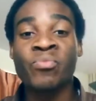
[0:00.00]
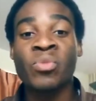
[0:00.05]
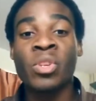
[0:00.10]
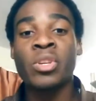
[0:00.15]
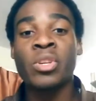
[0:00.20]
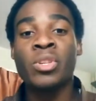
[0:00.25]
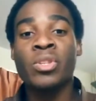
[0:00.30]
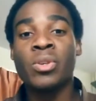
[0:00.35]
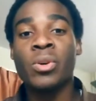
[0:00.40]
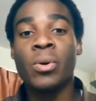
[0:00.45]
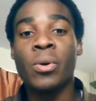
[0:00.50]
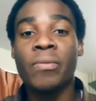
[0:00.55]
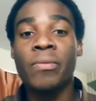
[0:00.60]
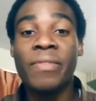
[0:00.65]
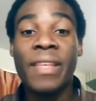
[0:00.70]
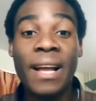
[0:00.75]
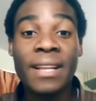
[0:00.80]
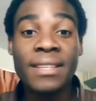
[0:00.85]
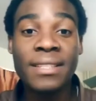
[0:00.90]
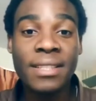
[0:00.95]
So
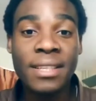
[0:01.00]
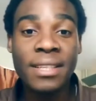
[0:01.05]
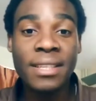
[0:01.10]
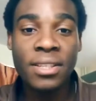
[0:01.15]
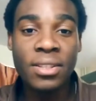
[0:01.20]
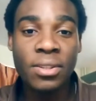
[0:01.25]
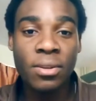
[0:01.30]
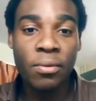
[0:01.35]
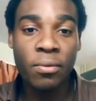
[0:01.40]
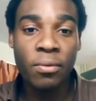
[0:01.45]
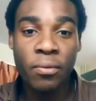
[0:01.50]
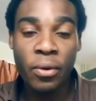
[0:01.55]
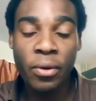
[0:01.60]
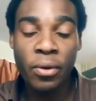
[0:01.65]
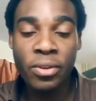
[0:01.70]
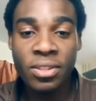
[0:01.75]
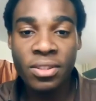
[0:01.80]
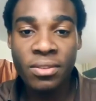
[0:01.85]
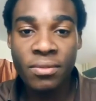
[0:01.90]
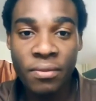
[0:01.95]
that is the
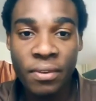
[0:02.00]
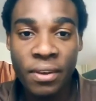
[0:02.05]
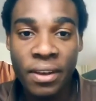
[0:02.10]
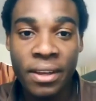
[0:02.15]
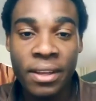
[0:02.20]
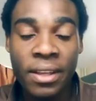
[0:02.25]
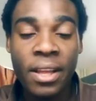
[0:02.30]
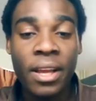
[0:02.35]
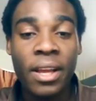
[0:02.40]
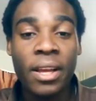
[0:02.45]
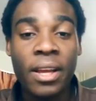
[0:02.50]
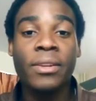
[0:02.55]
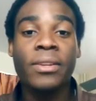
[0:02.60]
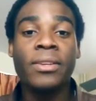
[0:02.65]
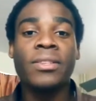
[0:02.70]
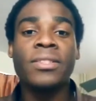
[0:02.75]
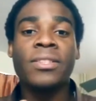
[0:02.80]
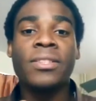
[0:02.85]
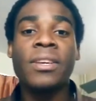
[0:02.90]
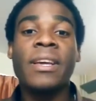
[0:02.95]
first thing. The
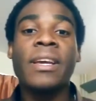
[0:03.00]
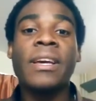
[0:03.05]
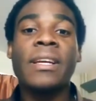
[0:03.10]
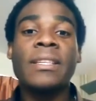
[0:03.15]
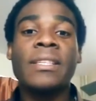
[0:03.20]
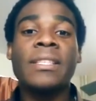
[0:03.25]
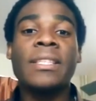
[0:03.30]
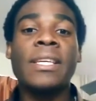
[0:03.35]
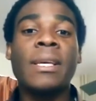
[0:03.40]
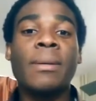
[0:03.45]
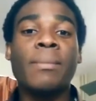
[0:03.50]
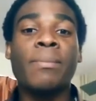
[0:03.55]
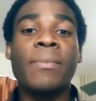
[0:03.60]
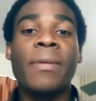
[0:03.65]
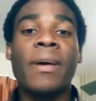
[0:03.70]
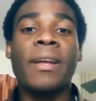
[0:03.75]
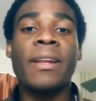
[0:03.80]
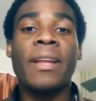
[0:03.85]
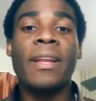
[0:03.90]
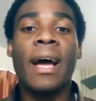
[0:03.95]
second tip
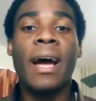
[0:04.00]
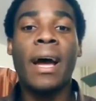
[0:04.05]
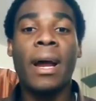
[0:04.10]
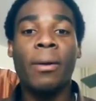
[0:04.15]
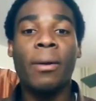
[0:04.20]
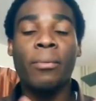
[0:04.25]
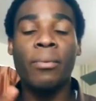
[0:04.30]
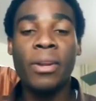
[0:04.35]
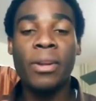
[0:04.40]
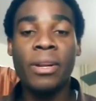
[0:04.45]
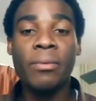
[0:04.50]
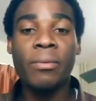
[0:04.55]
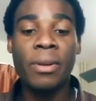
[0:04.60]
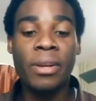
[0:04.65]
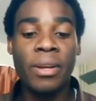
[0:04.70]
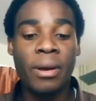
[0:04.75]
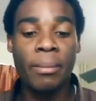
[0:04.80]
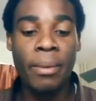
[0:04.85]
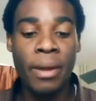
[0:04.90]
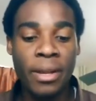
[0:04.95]
that I really
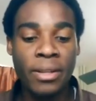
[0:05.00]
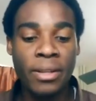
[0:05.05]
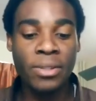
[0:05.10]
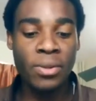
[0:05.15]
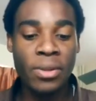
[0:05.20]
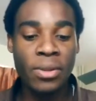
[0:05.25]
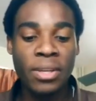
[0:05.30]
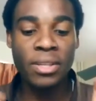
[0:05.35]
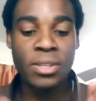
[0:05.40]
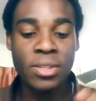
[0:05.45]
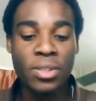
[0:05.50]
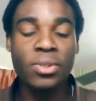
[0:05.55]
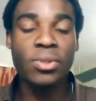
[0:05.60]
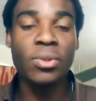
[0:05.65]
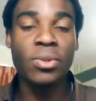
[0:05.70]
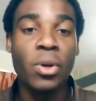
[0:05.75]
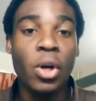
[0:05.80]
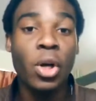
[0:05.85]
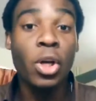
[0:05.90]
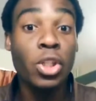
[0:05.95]
recommend you is
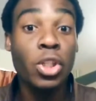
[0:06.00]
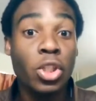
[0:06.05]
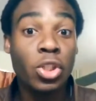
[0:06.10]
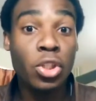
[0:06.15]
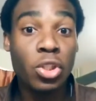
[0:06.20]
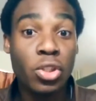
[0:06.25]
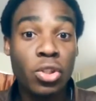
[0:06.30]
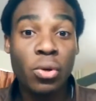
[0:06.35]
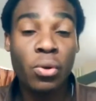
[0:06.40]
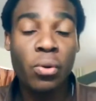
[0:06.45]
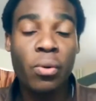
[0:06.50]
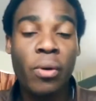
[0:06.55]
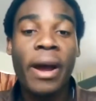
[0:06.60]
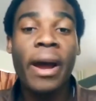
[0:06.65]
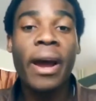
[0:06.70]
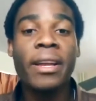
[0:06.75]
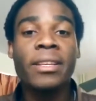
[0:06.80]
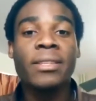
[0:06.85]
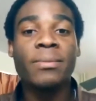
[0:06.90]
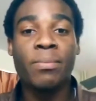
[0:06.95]
to choose the
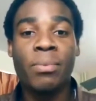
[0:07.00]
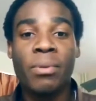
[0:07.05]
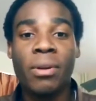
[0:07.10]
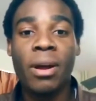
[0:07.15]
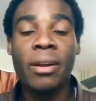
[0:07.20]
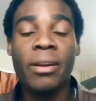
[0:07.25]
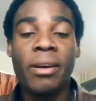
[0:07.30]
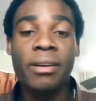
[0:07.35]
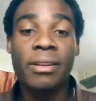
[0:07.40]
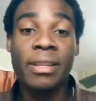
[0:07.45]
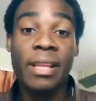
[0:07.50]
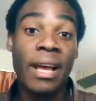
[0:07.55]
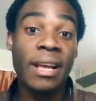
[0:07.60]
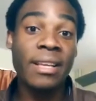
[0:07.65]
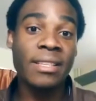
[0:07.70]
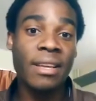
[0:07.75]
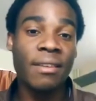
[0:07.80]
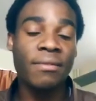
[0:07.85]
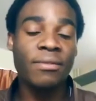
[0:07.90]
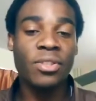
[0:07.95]
right product. As
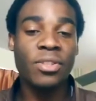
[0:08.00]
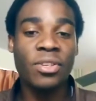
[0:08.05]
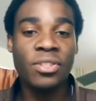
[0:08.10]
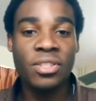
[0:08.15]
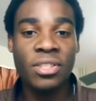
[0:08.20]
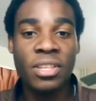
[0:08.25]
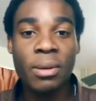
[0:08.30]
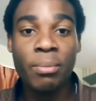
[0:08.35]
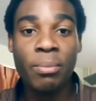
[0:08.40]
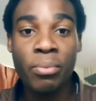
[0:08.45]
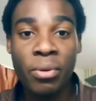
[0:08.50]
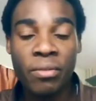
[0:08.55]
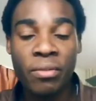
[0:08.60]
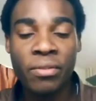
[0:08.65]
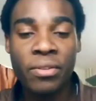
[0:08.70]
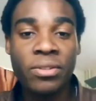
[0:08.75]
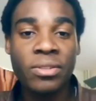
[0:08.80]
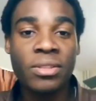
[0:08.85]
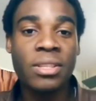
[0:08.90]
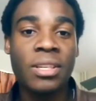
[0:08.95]
I've just said
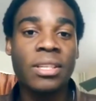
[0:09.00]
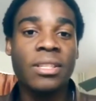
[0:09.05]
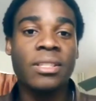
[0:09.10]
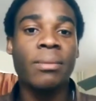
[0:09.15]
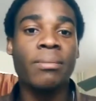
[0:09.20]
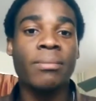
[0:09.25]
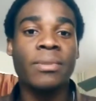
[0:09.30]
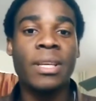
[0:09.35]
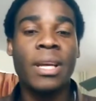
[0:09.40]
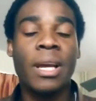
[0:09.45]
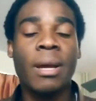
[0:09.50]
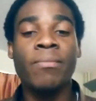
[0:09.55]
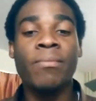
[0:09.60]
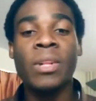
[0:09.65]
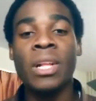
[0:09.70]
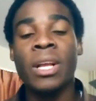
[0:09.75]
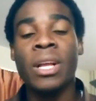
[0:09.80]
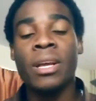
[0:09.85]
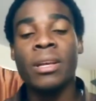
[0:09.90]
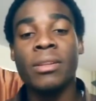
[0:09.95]
previously, sometimes
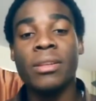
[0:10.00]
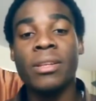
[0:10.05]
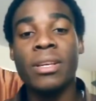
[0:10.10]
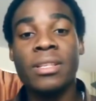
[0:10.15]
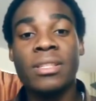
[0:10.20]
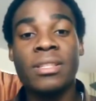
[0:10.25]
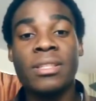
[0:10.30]
it's